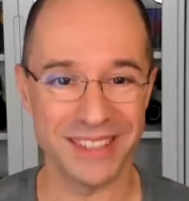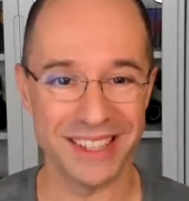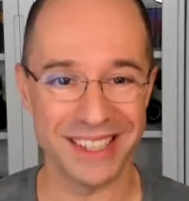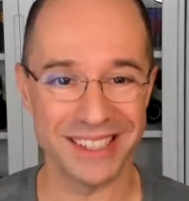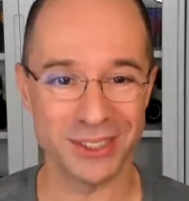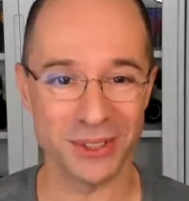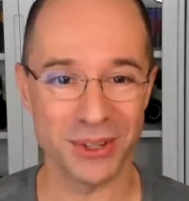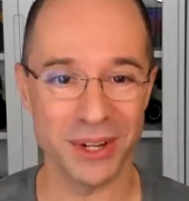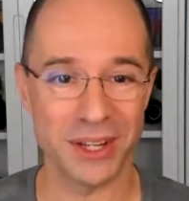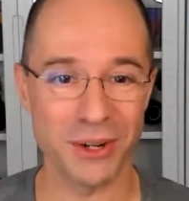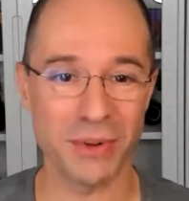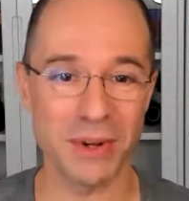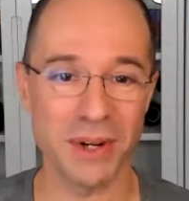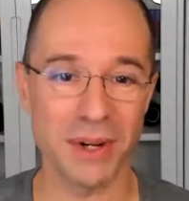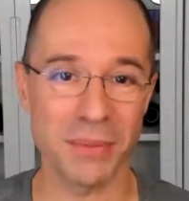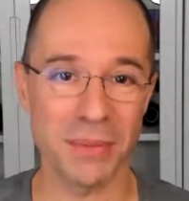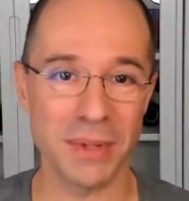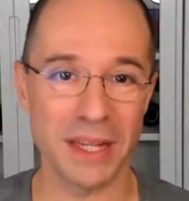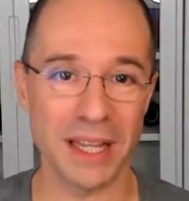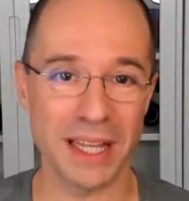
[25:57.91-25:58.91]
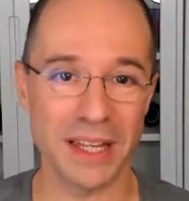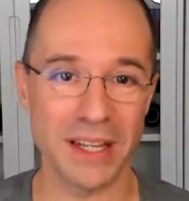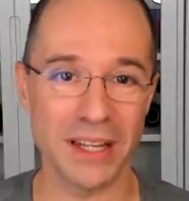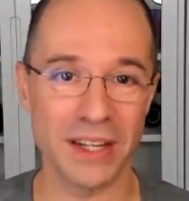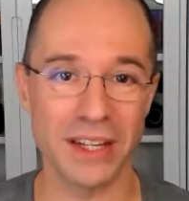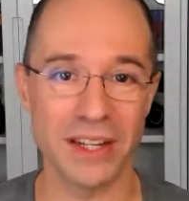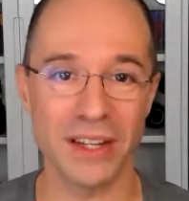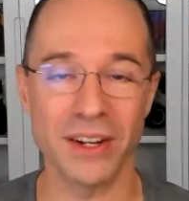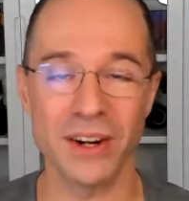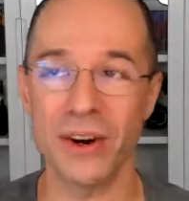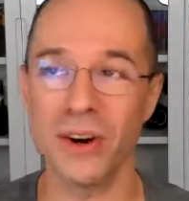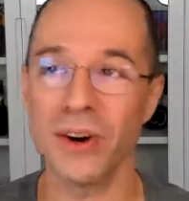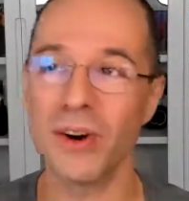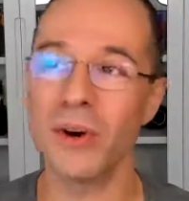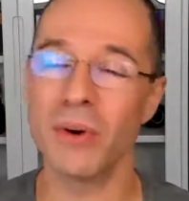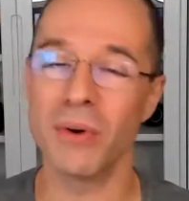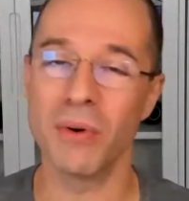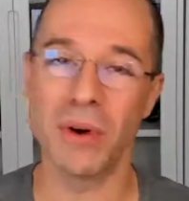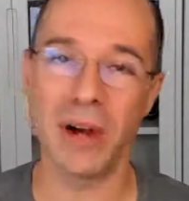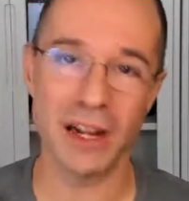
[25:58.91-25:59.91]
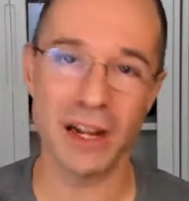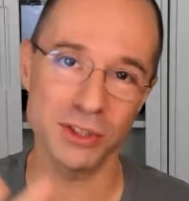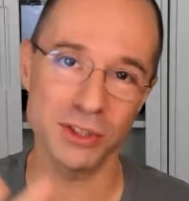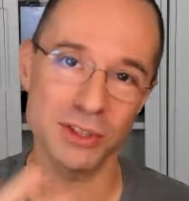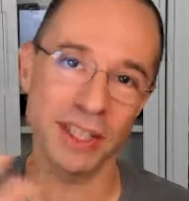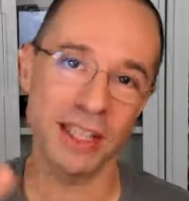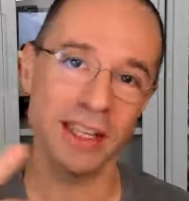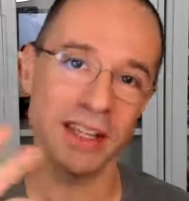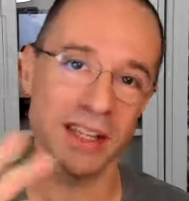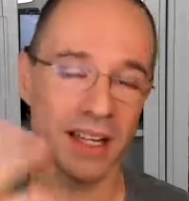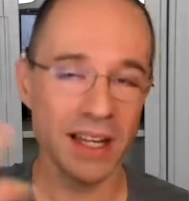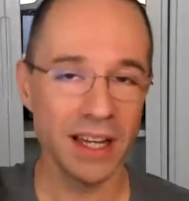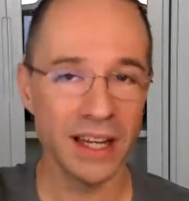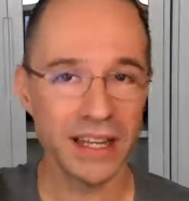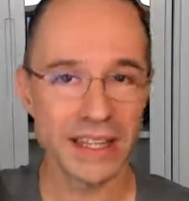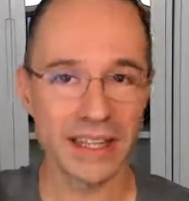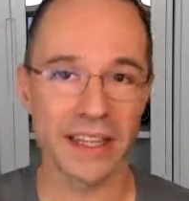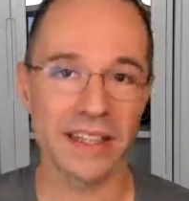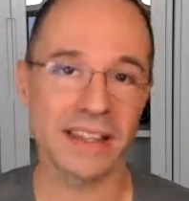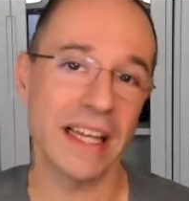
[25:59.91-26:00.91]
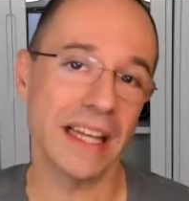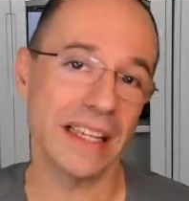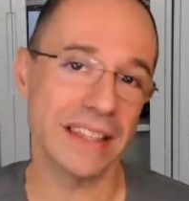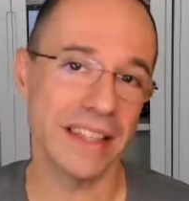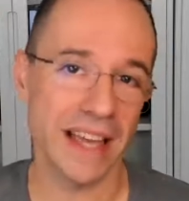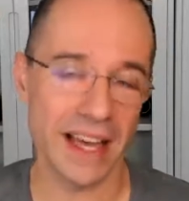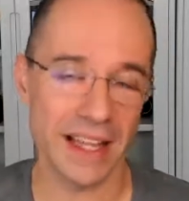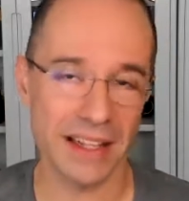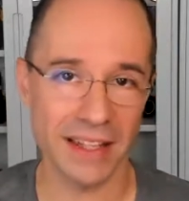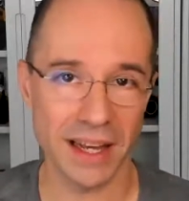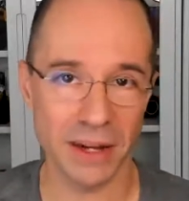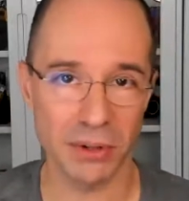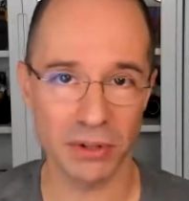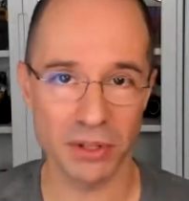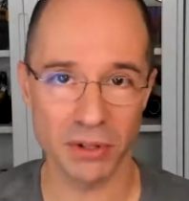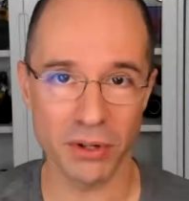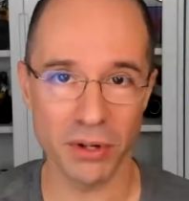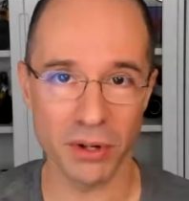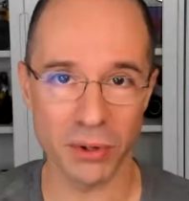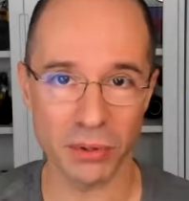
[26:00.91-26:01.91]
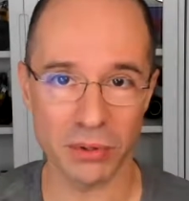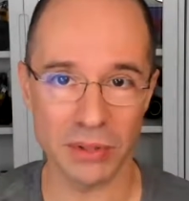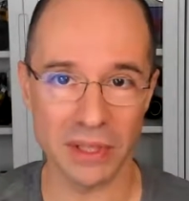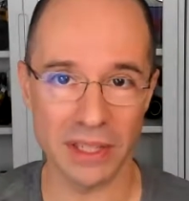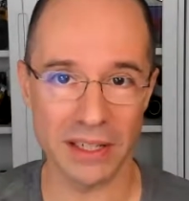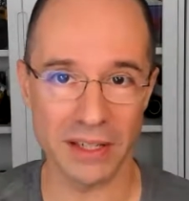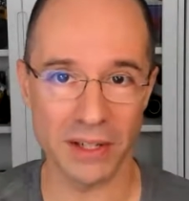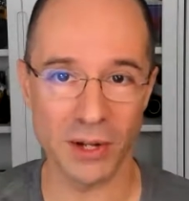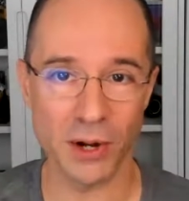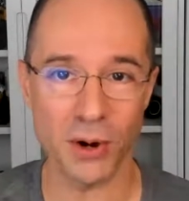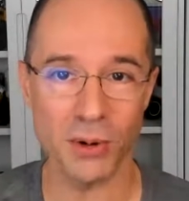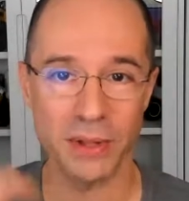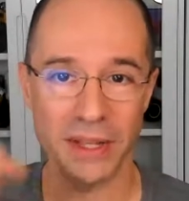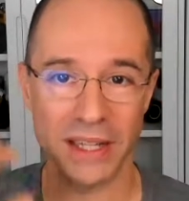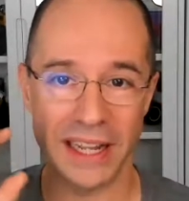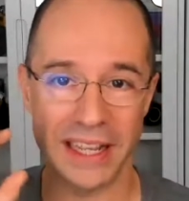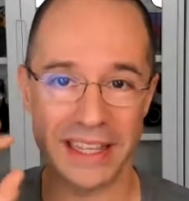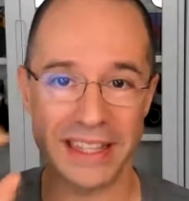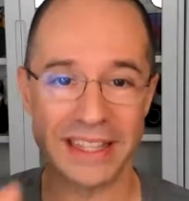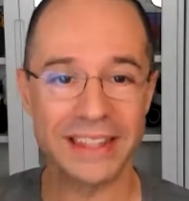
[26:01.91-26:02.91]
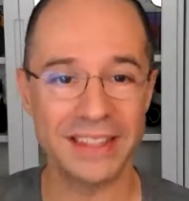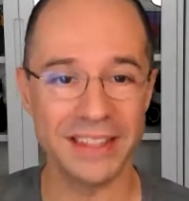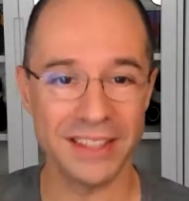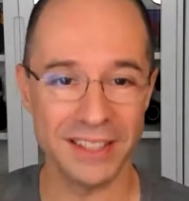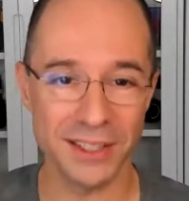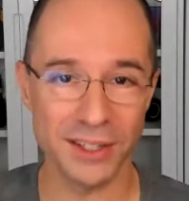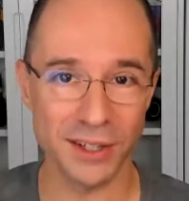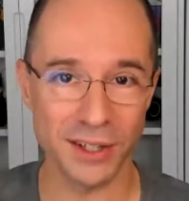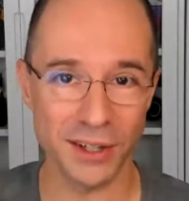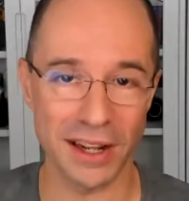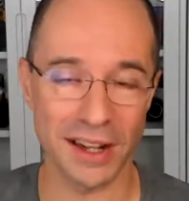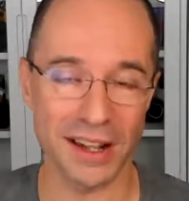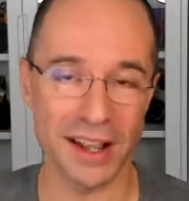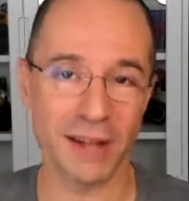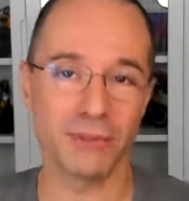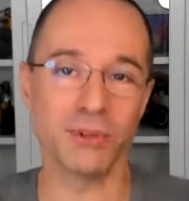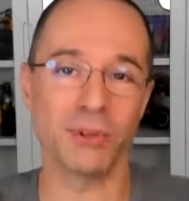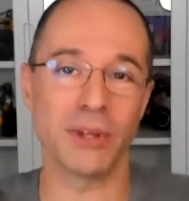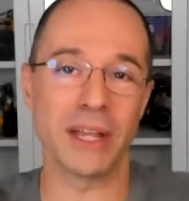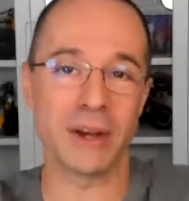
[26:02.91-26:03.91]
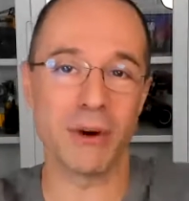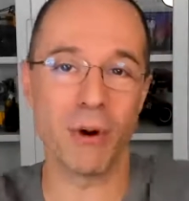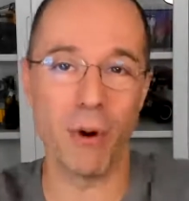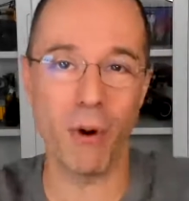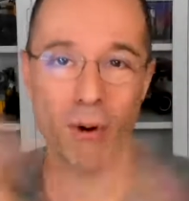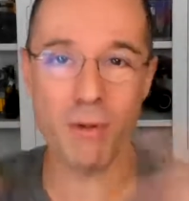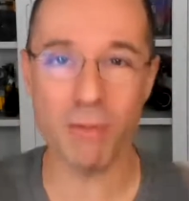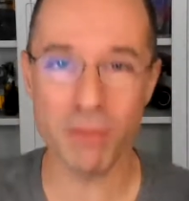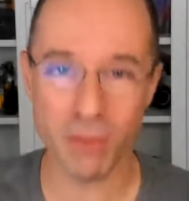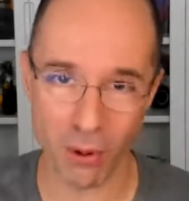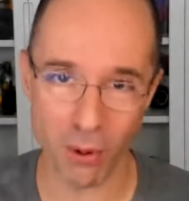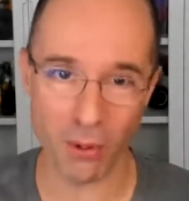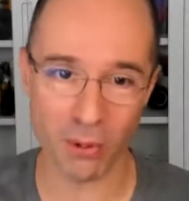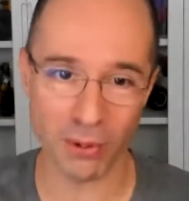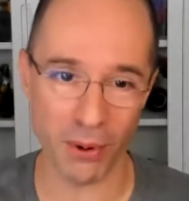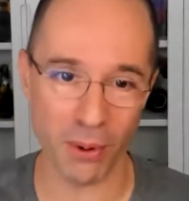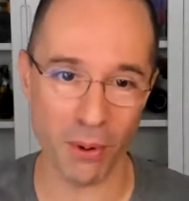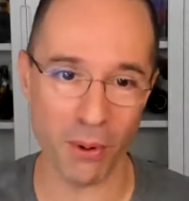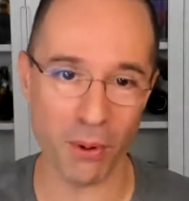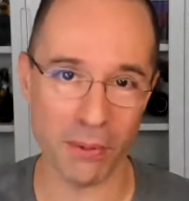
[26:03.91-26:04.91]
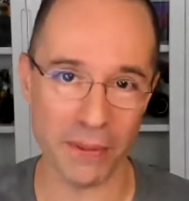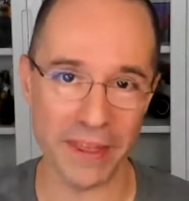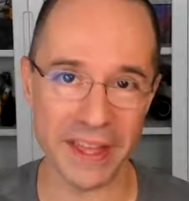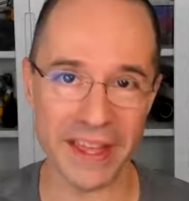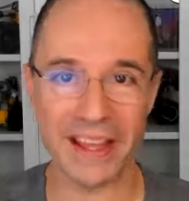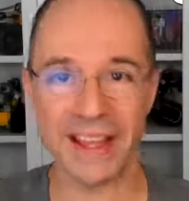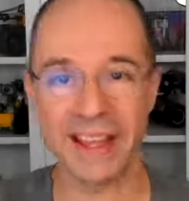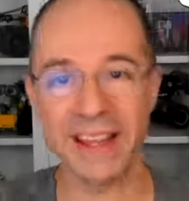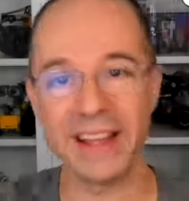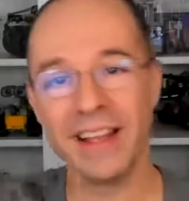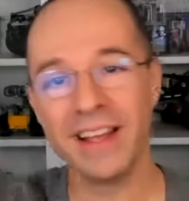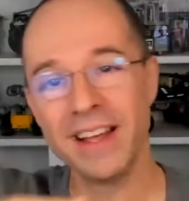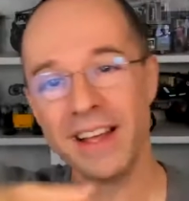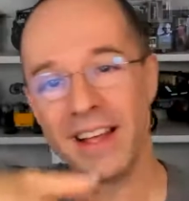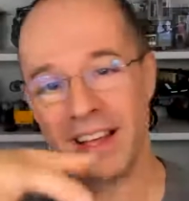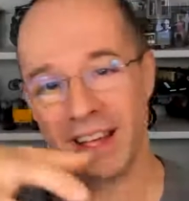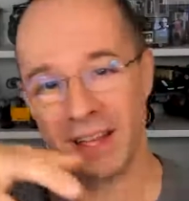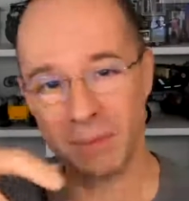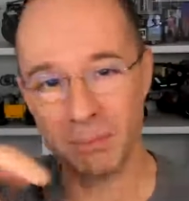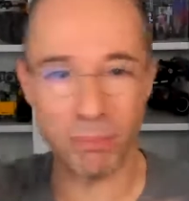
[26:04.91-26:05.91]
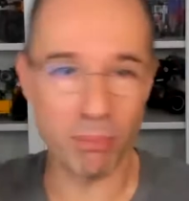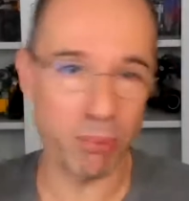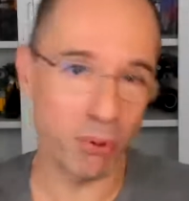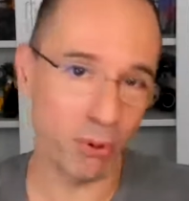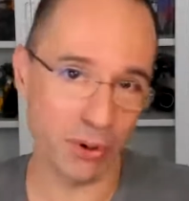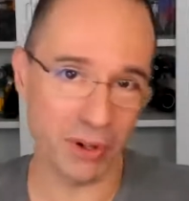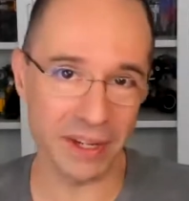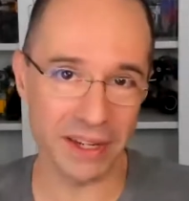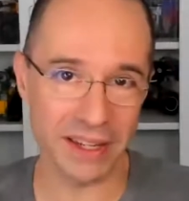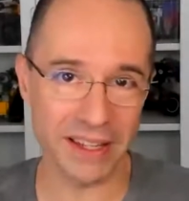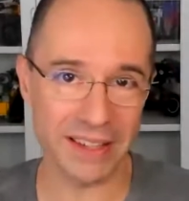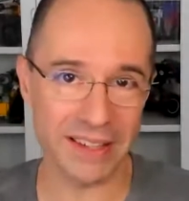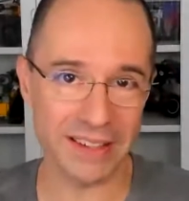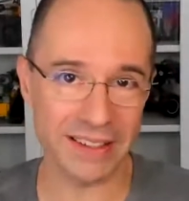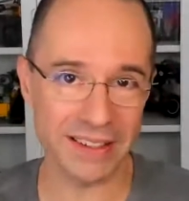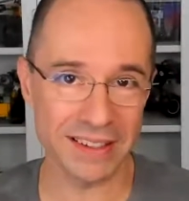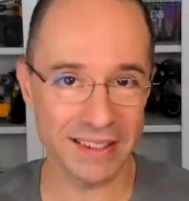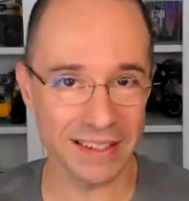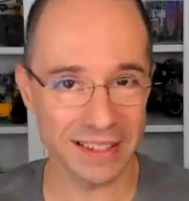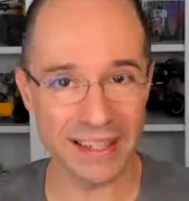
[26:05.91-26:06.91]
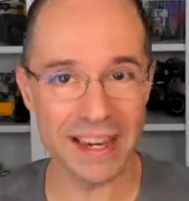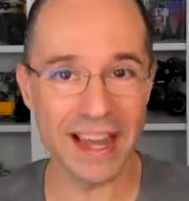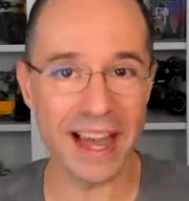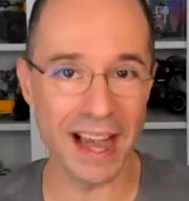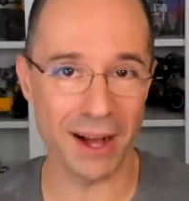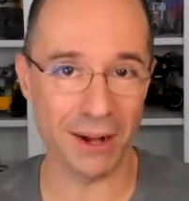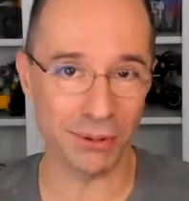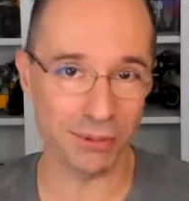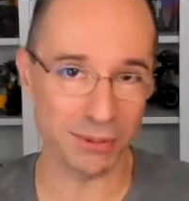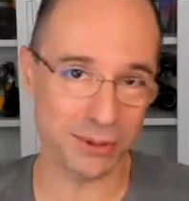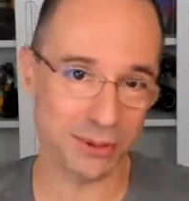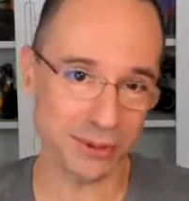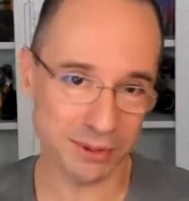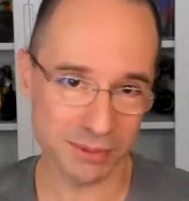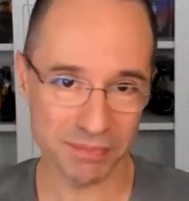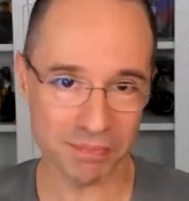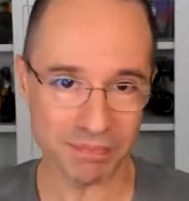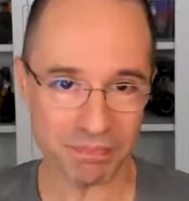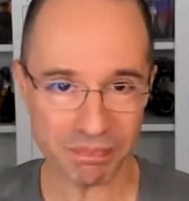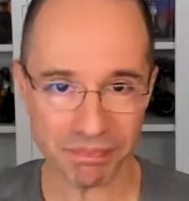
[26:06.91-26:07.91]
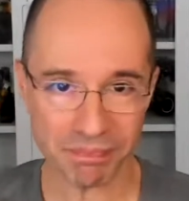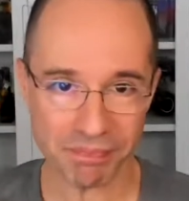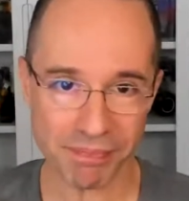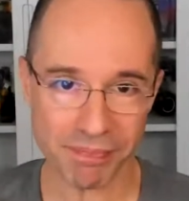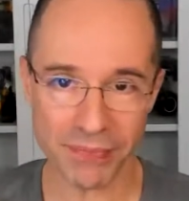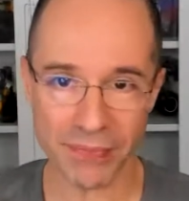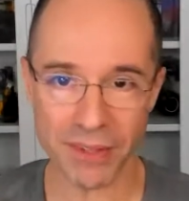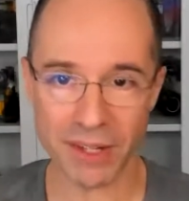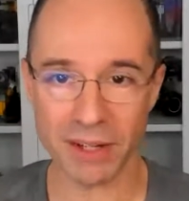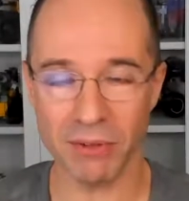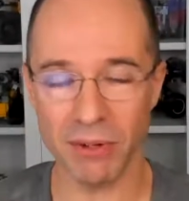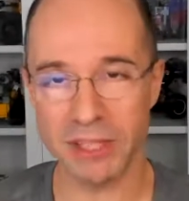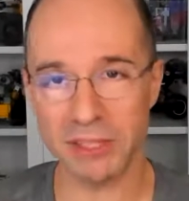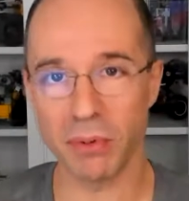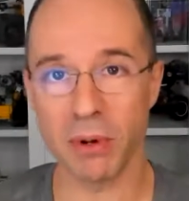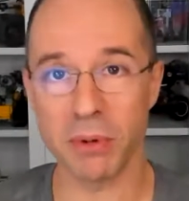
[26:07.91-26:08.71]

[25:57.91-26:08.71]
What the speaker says: And so I don't want to be like, oh, just like kick that can down the road and know that like in a year I'll have to like overhaul the whole thing and pull it in-house, right?